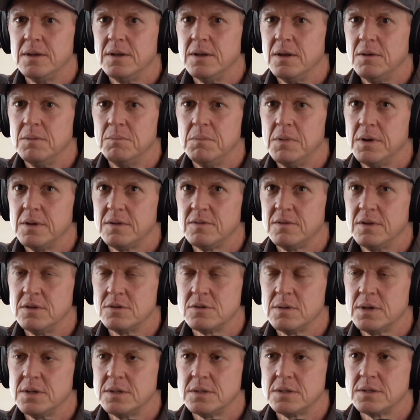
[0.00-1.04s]
my
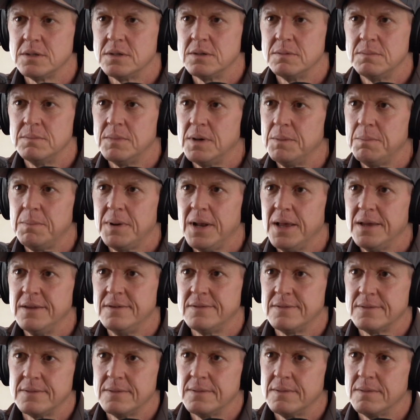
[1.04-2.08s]
situation and my place
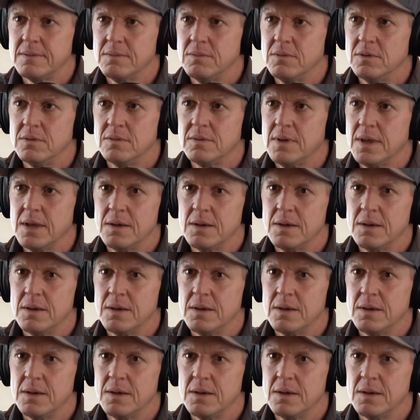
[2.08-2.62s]
was getting